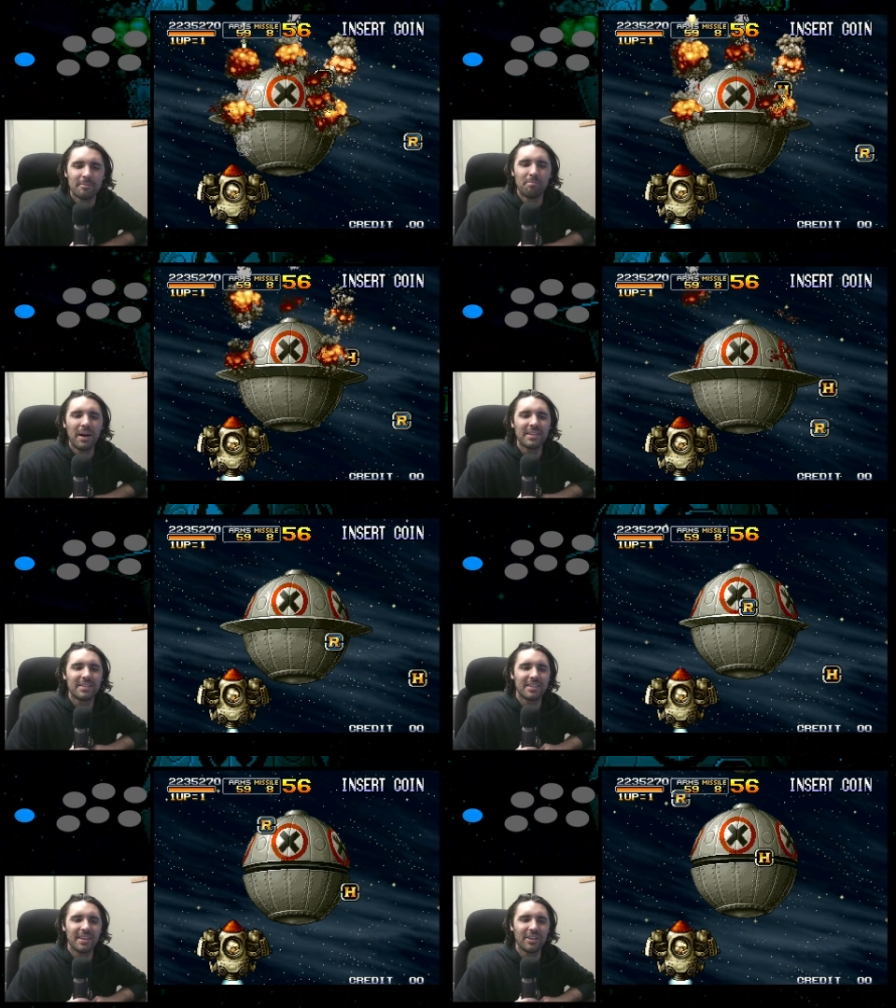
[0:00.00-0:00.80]

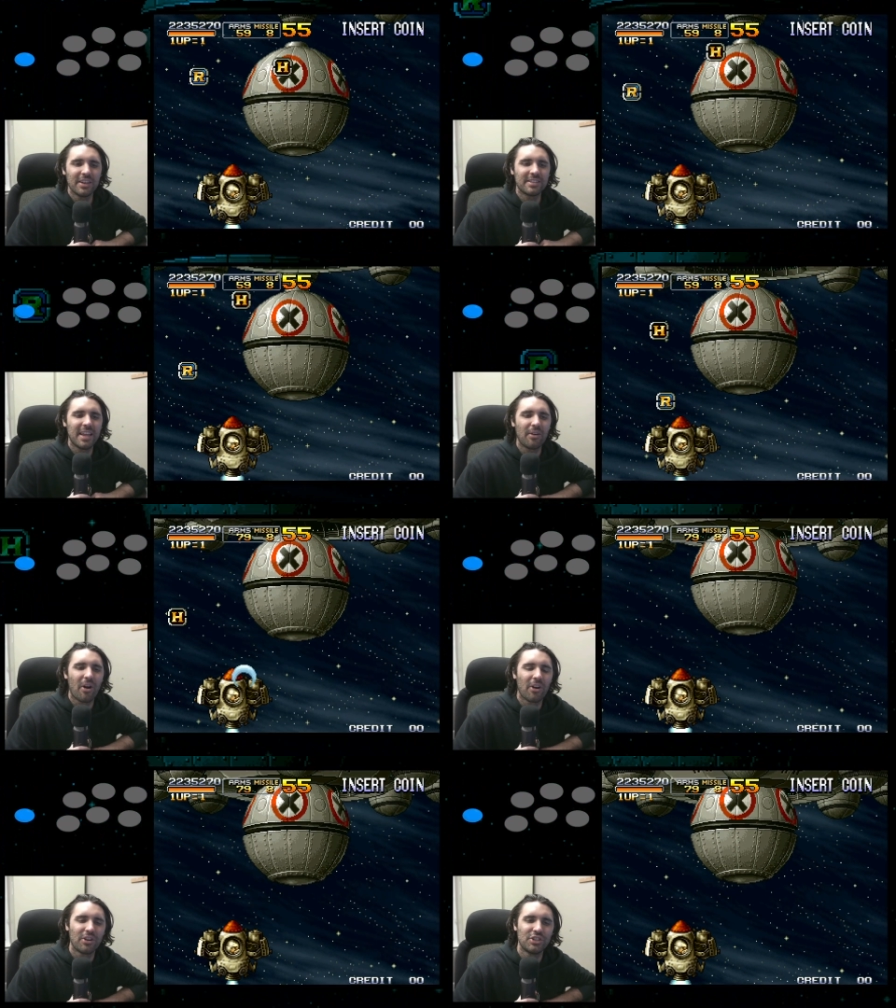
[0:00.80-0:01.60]
But it's down to
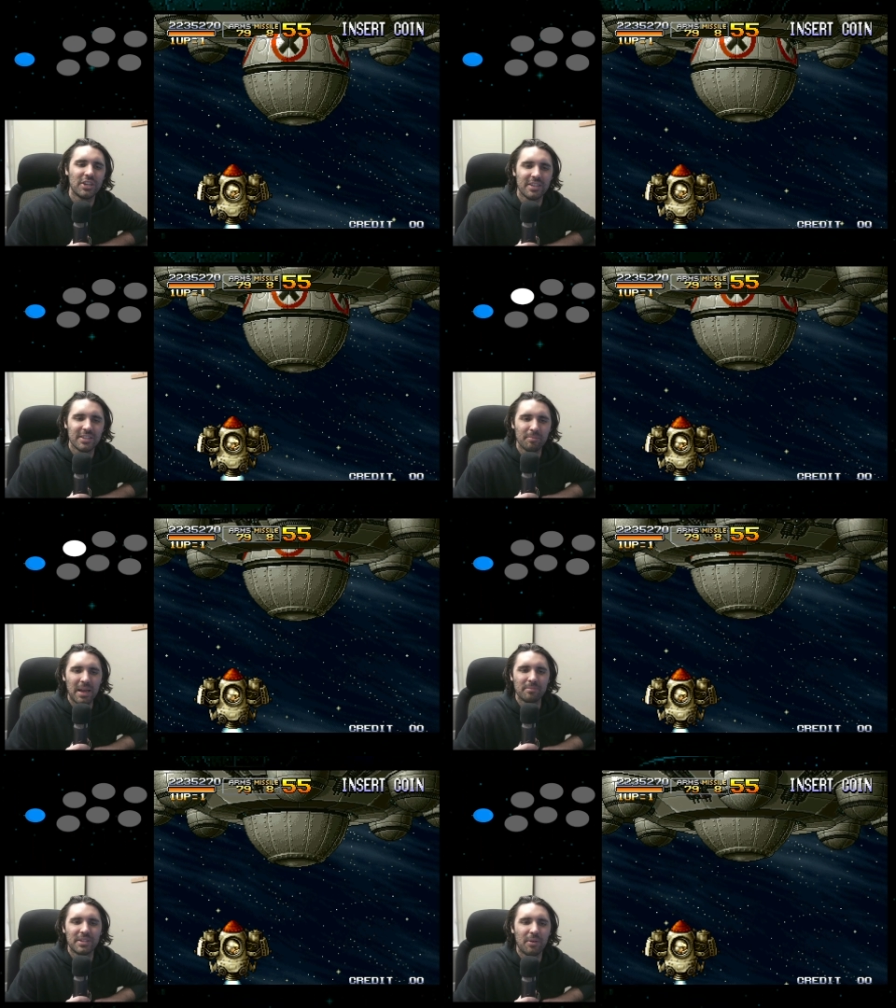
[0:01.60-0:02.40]
RNG.
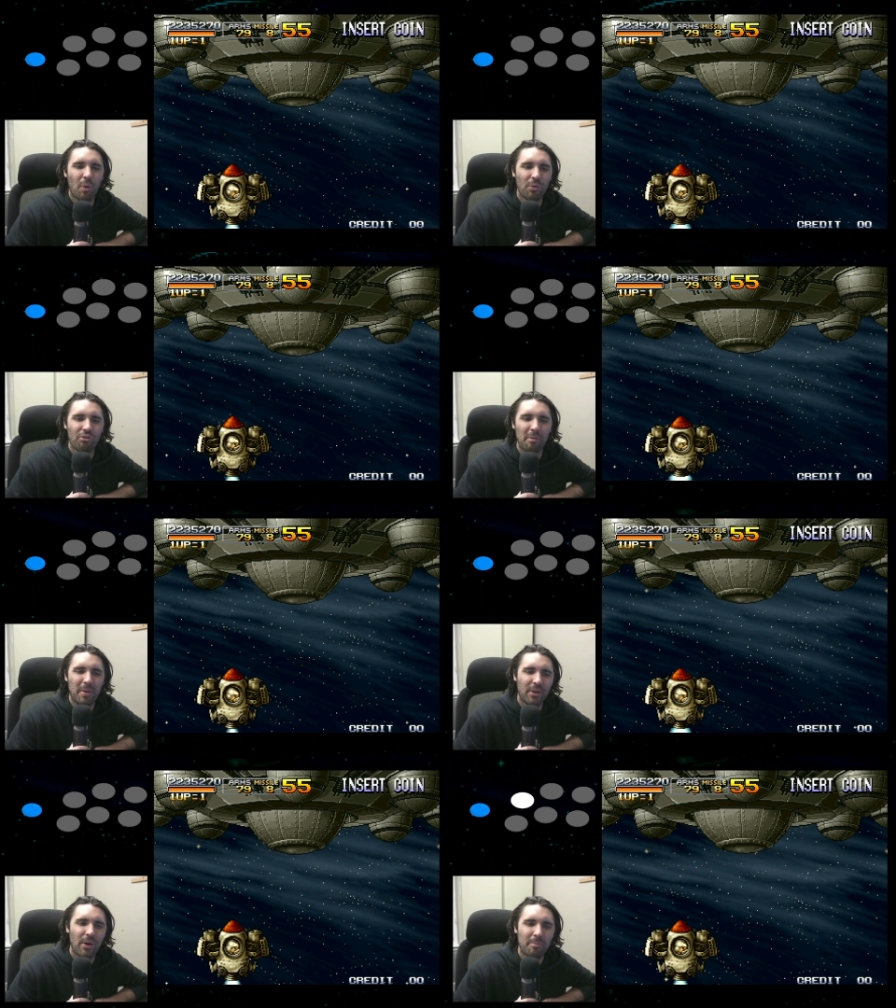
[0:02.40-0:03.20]
Sometimes they won't drop
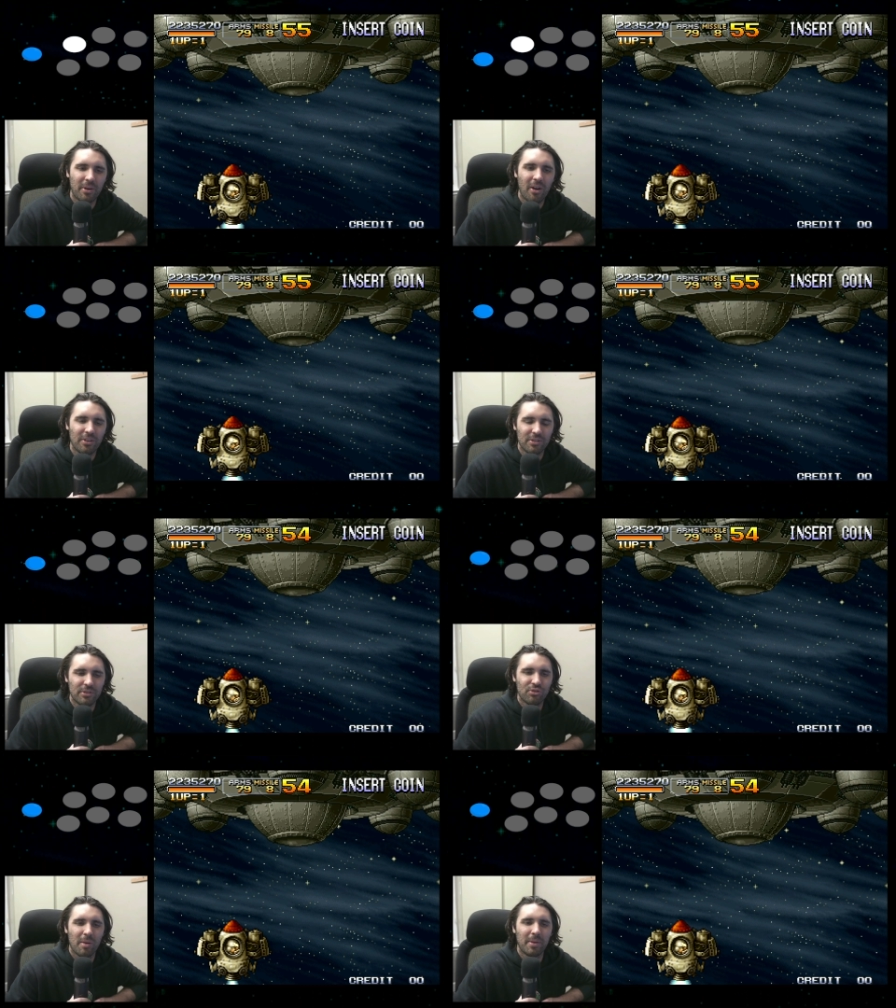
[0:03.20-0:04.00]
any weapon at all. They'll
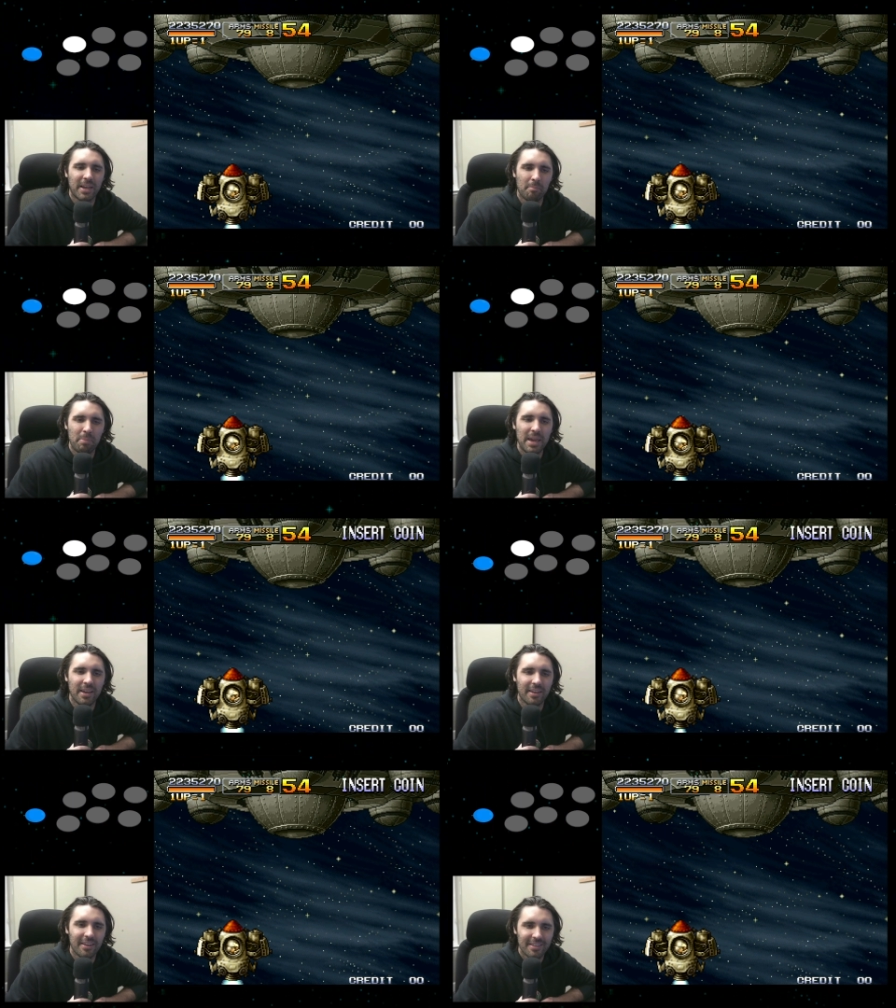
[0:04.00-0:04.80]
drop like a
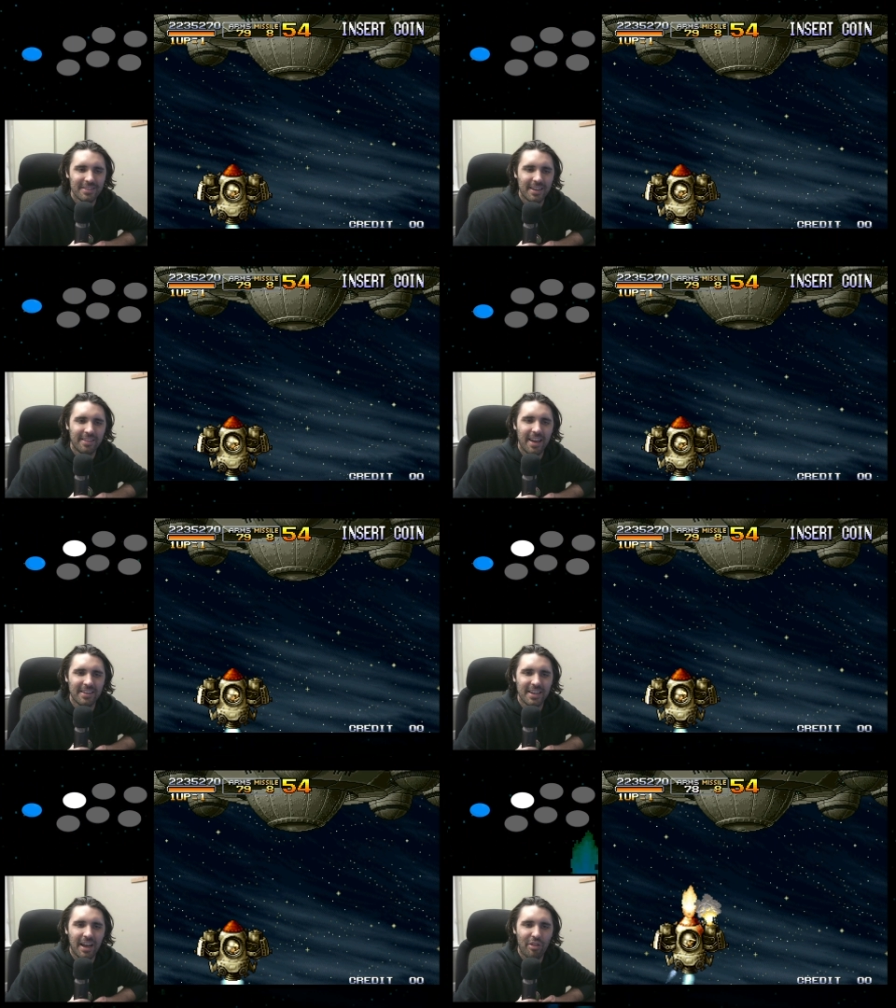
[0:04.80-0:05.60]
pig. It's like,
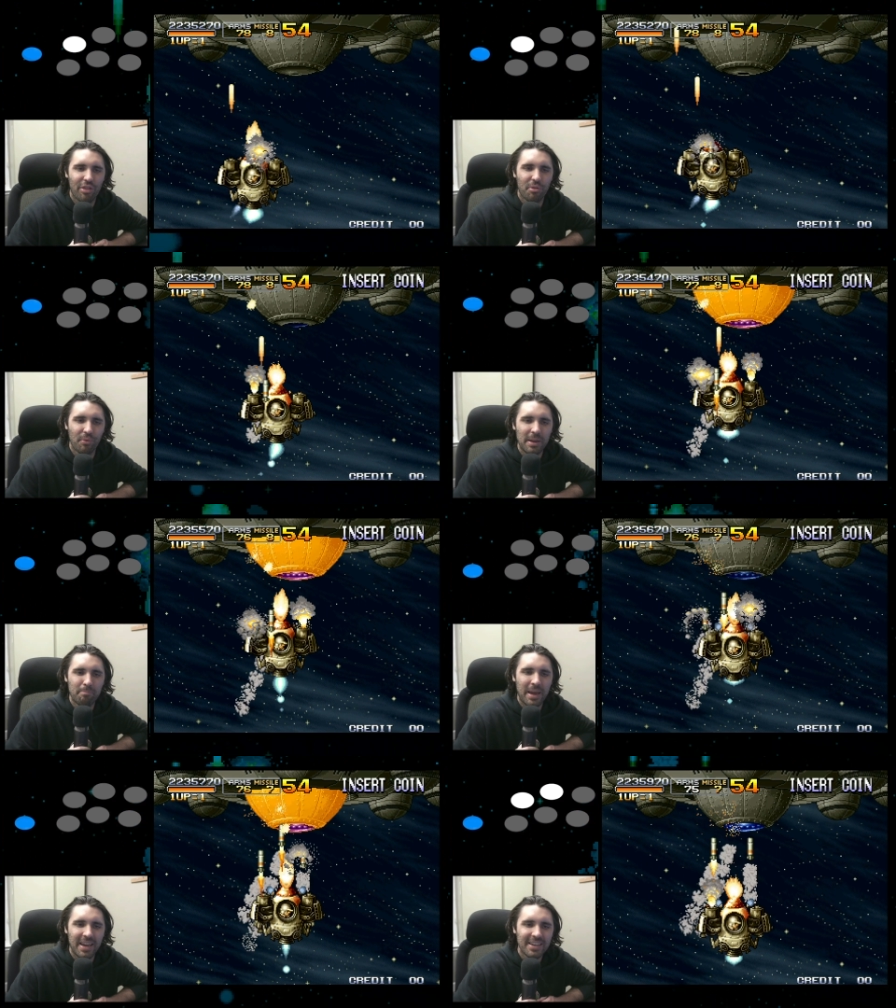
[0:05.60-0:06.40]
thanks, I got three
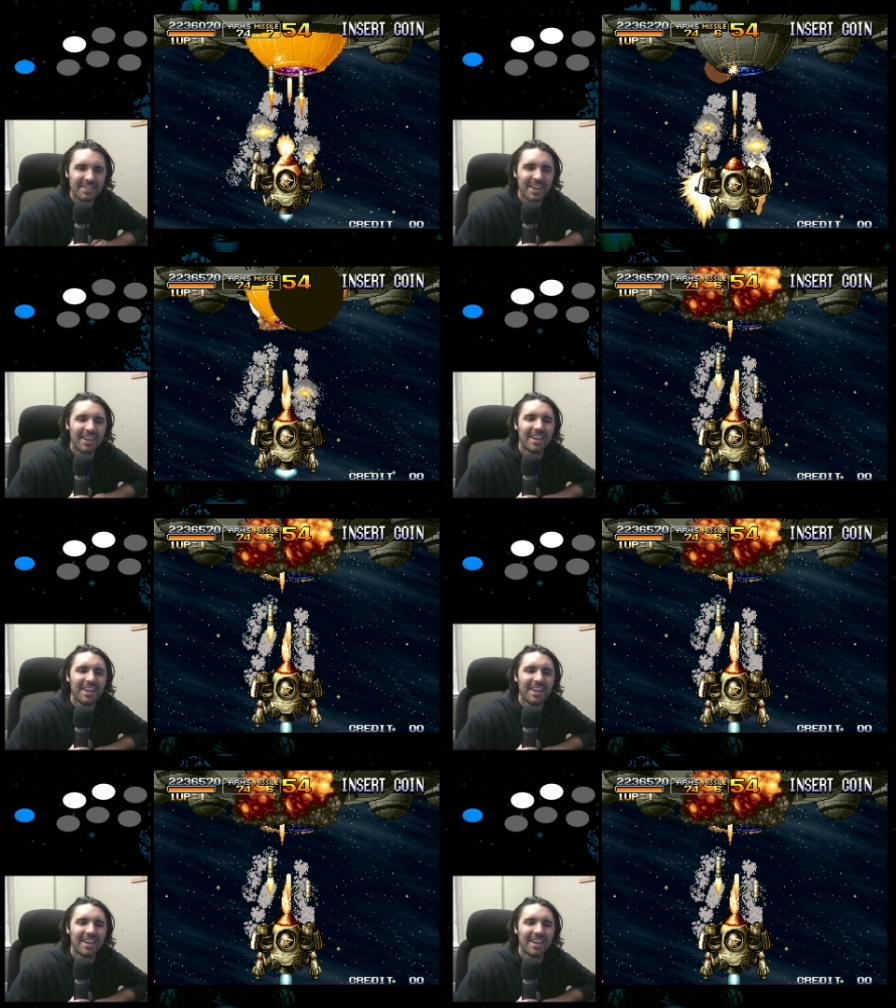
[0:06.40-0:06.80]
pigs.